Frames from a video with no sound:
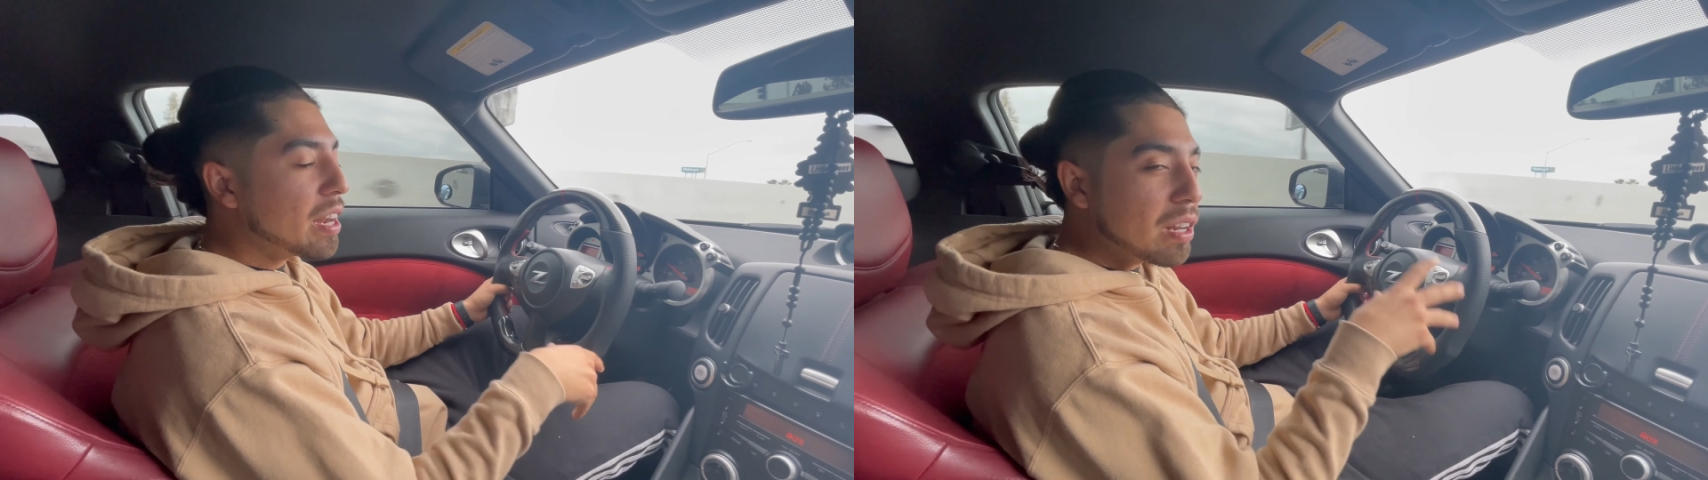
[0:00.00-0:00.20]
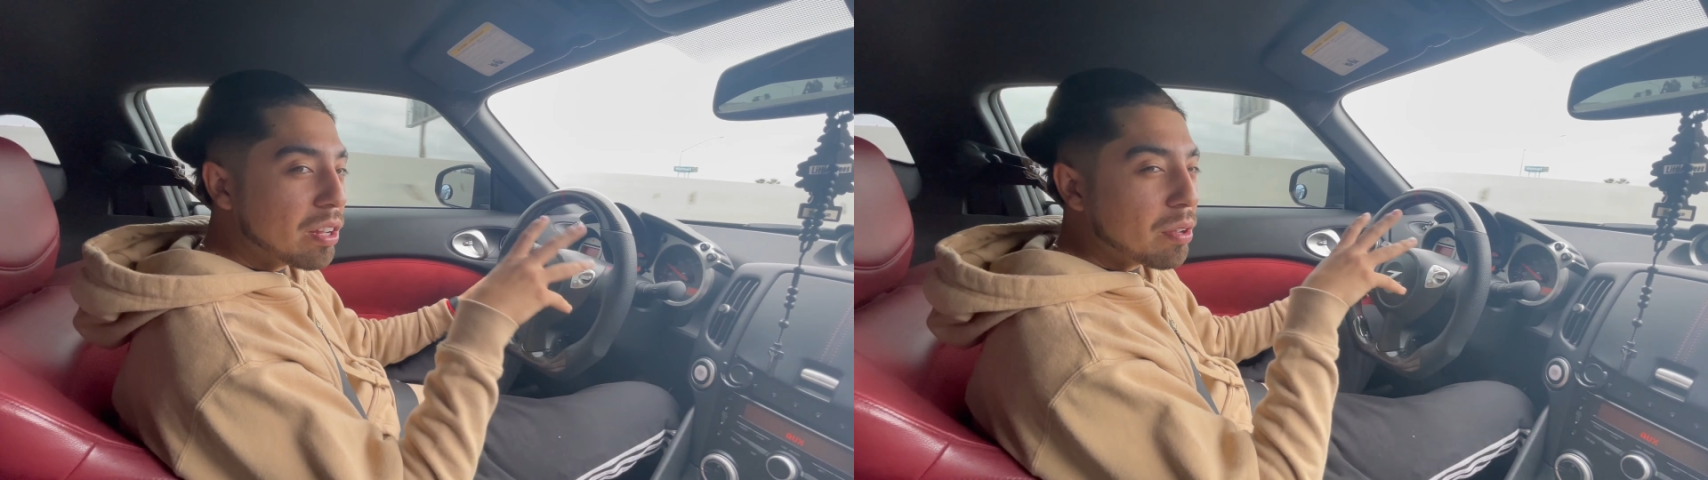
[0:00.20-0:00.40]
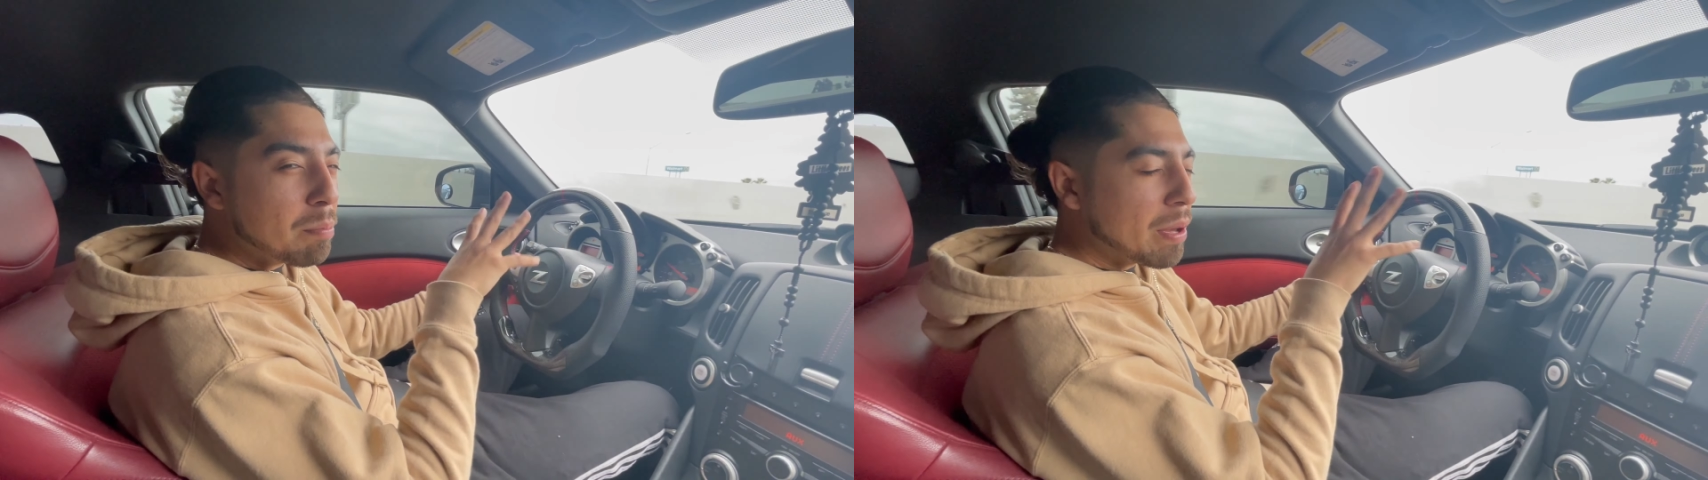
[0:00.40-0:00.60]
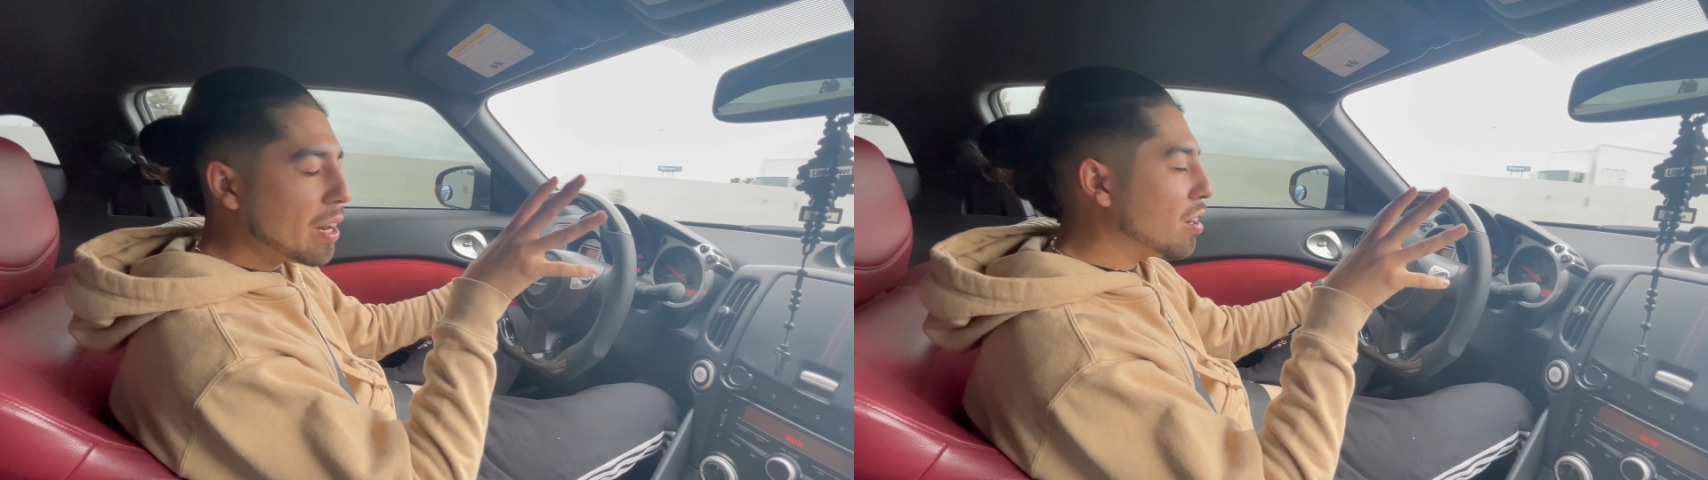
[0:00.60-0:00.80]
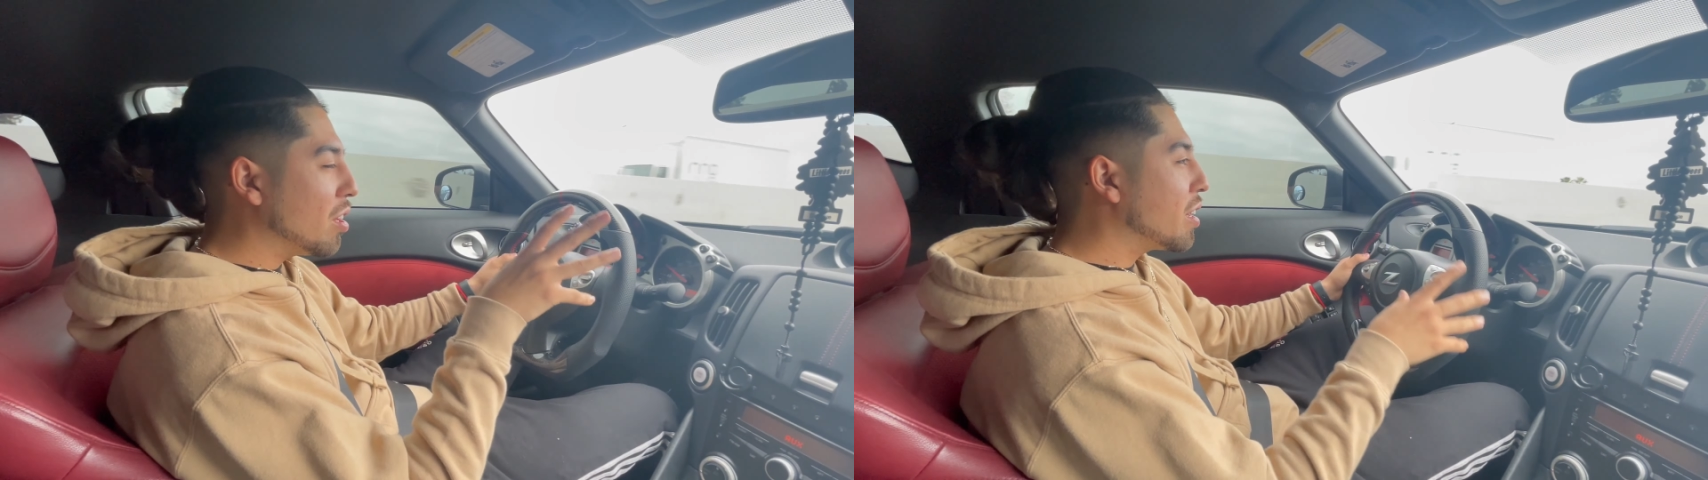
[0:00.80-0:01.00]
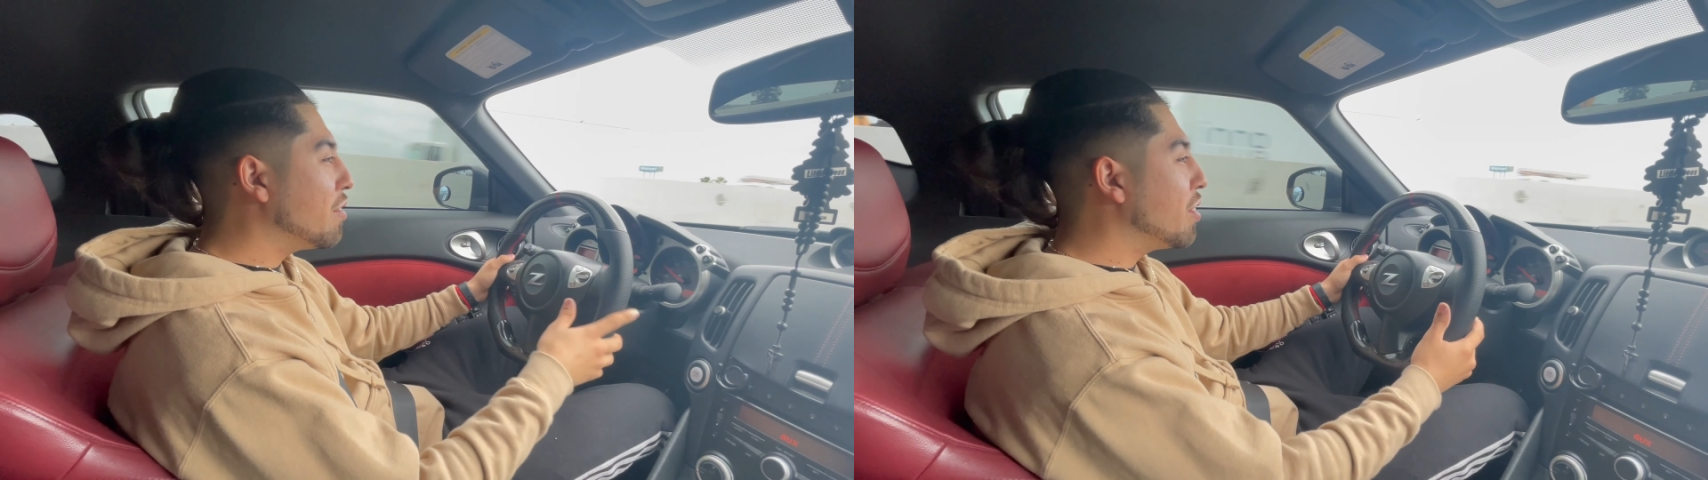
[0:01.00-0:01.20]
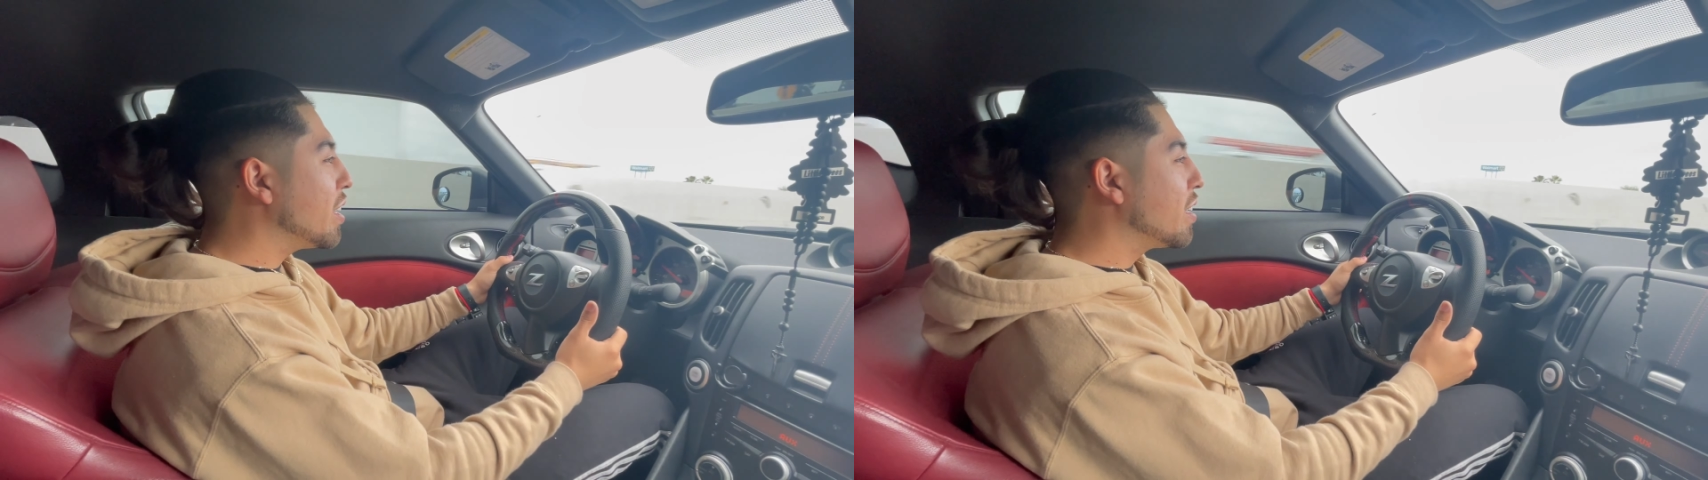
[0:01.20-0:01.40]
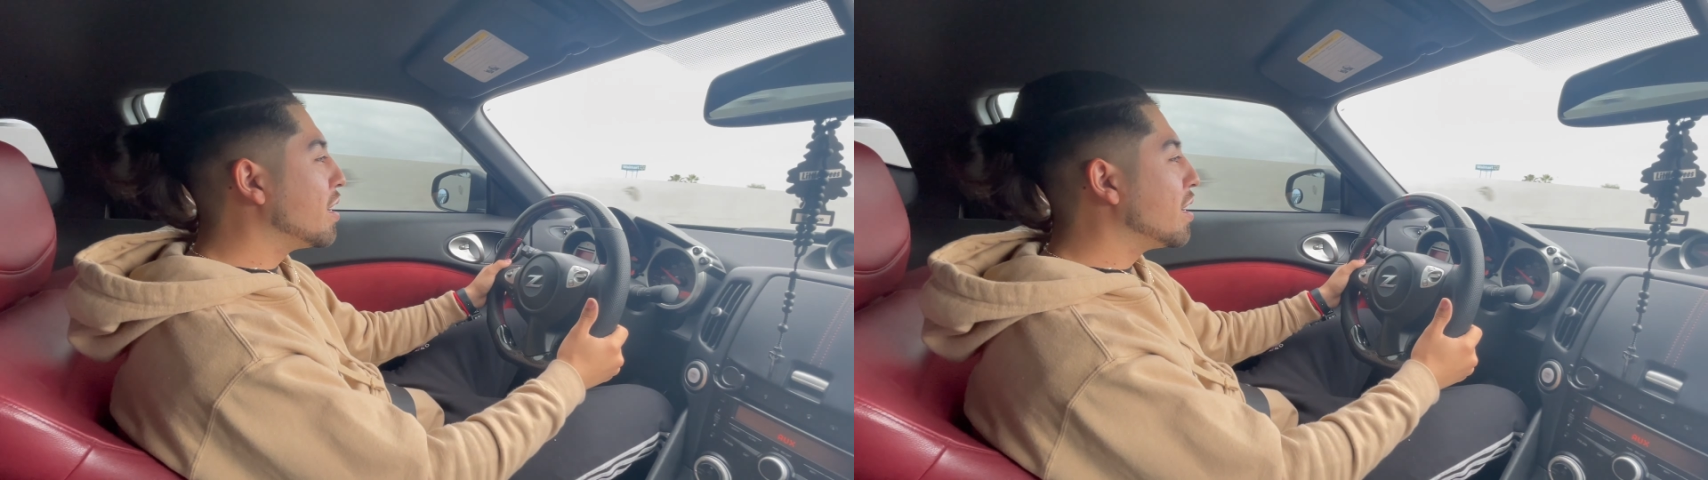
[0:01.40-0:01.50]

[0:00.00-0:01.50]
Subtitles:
a better look of it.